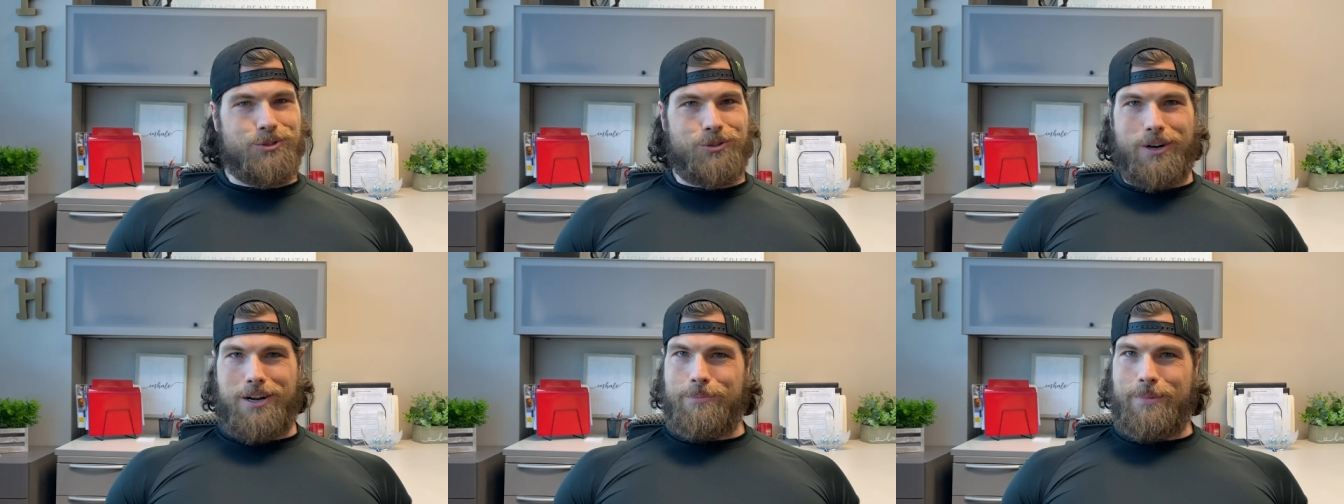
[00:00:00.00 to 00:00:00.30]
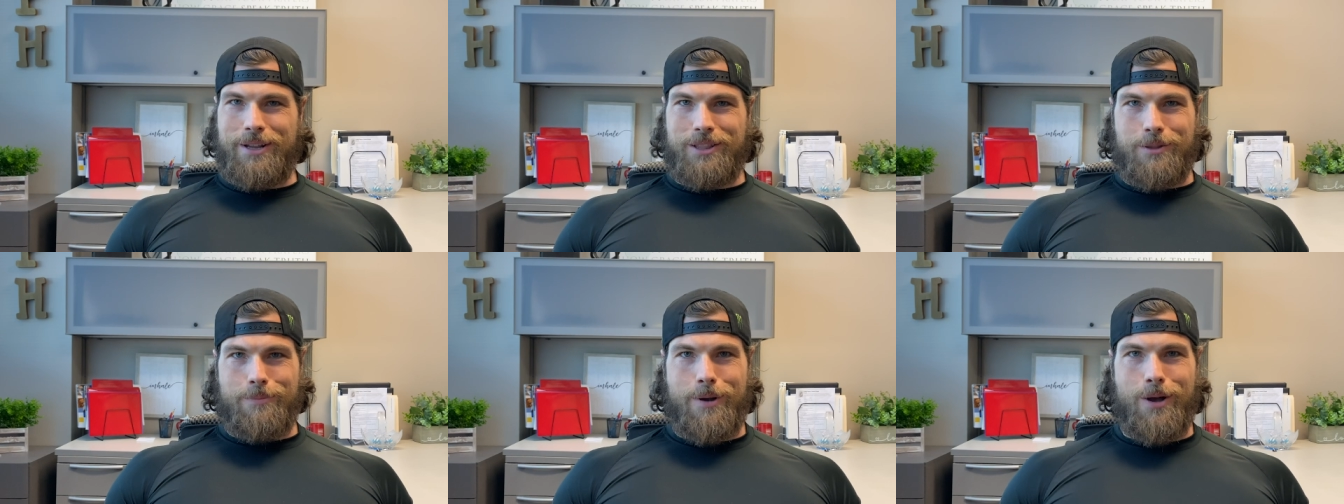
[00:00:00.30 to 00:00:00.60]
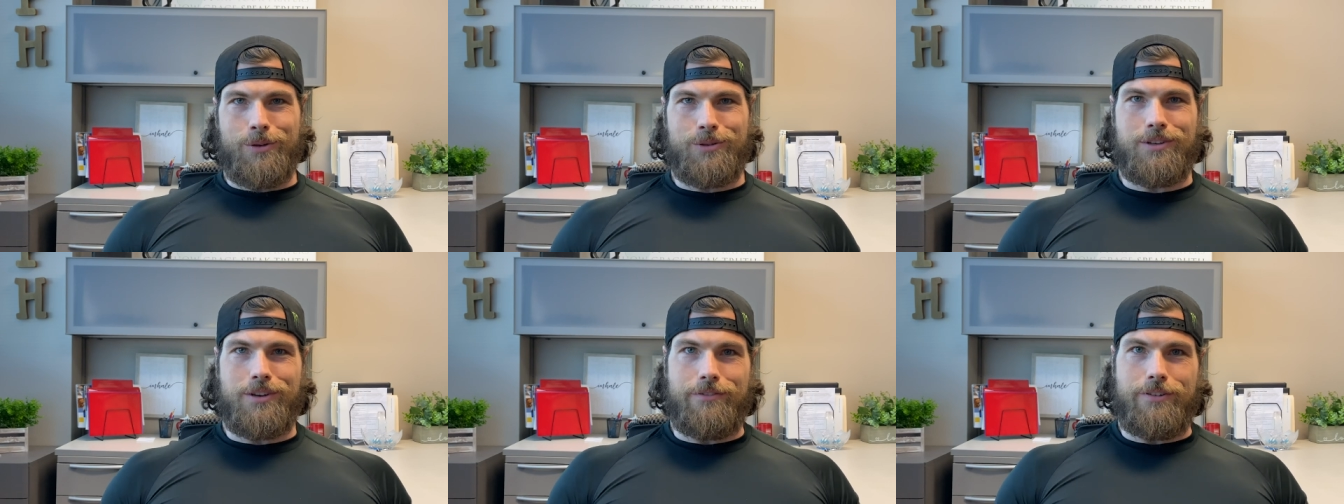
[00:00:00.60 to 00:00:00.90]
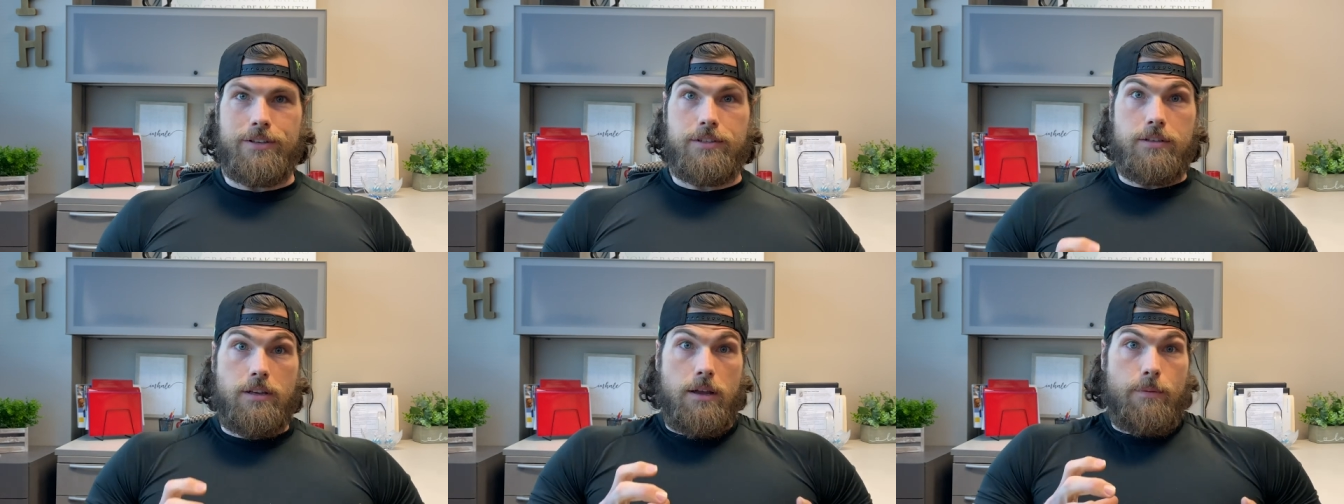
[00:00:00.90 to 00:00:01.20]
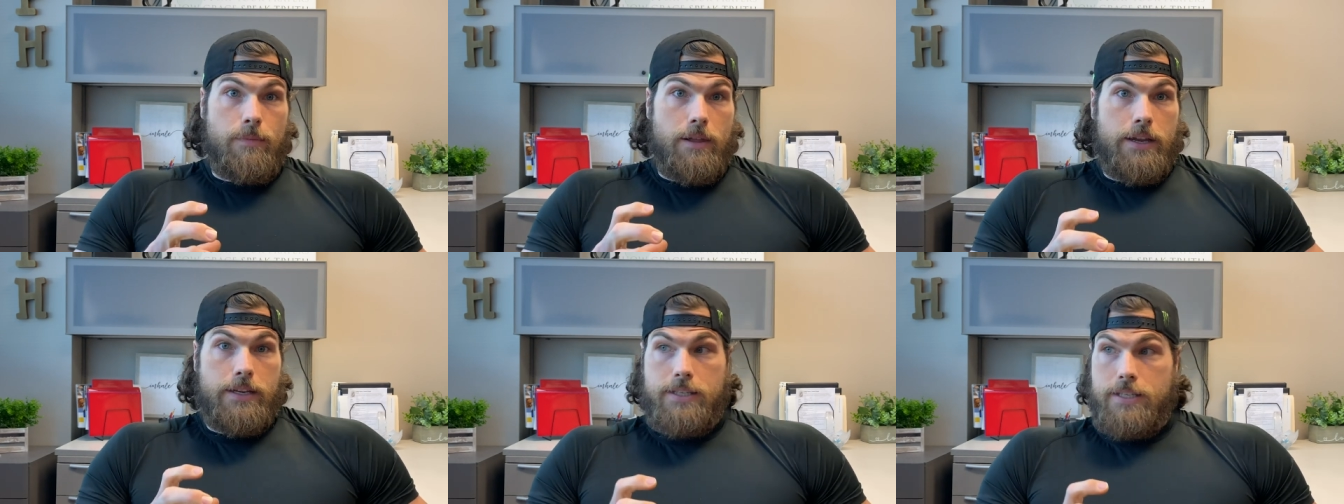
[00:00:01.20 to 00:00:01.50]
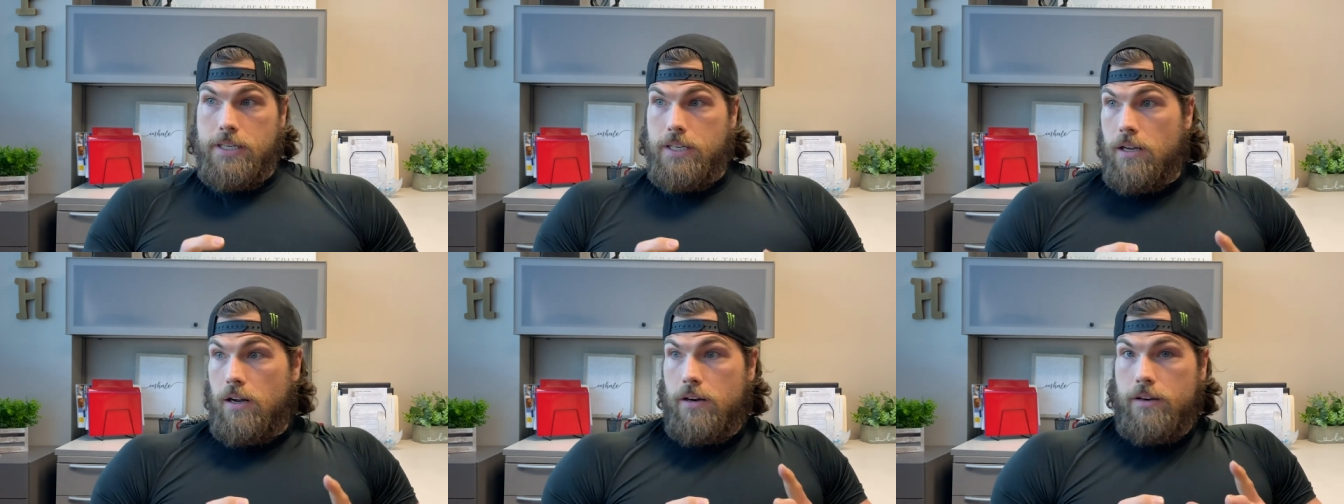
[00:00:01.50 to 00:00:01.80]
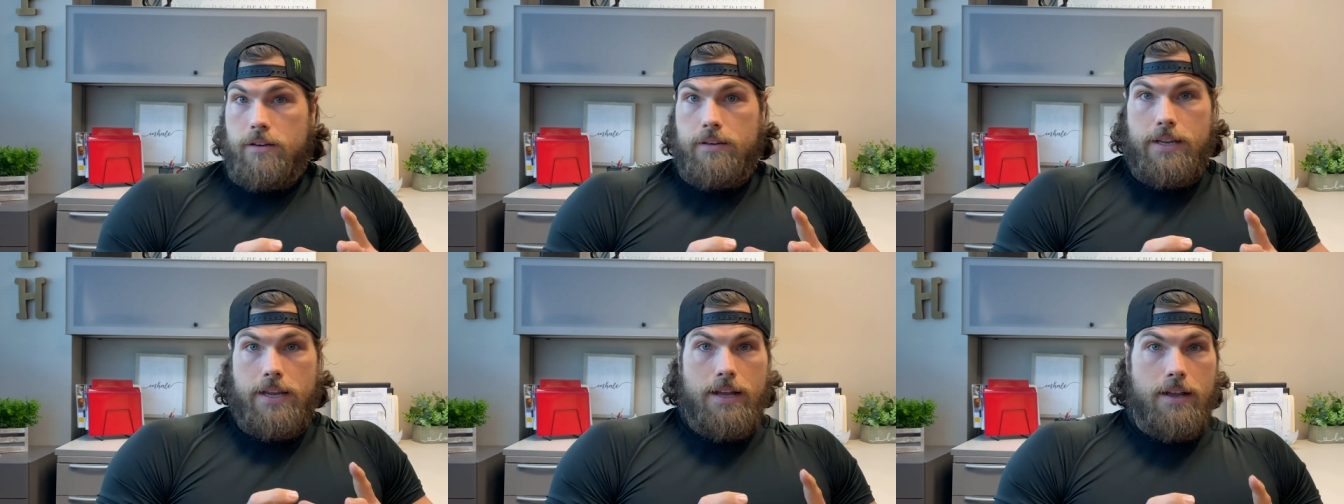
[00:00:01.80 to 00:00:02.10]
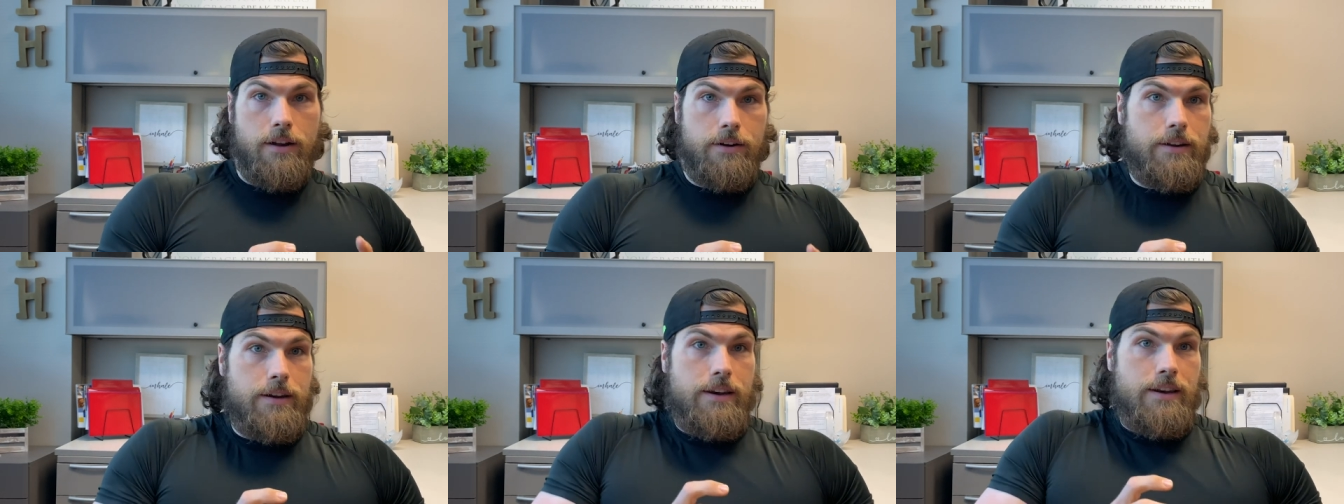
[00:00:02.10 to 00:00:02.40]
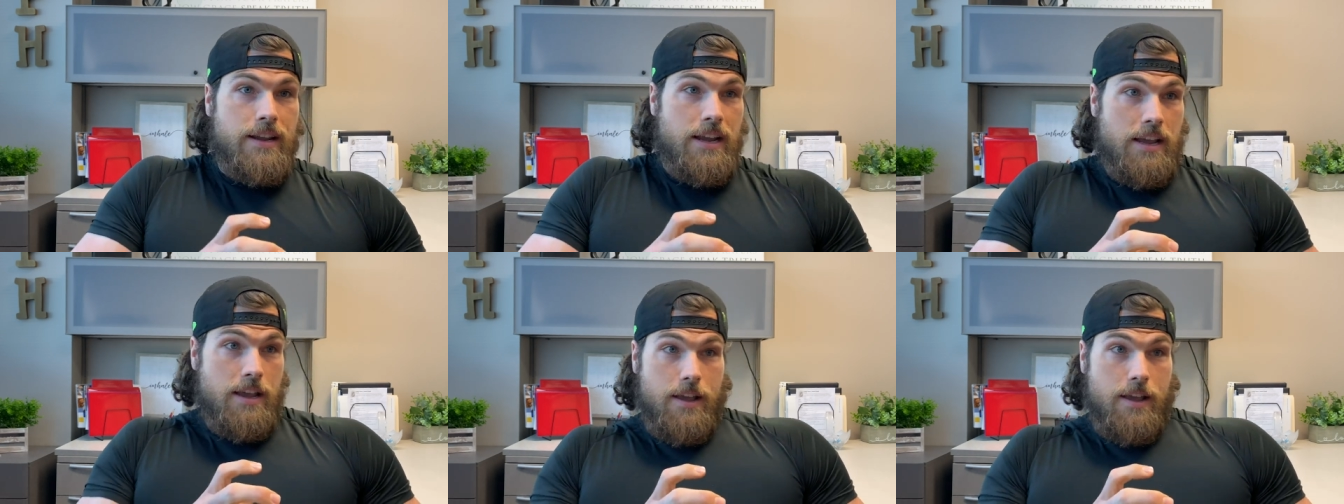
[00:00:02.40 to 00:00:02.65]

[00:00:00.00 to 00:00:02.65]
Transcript: trying to make the most of it, so I'm like Dion and down, and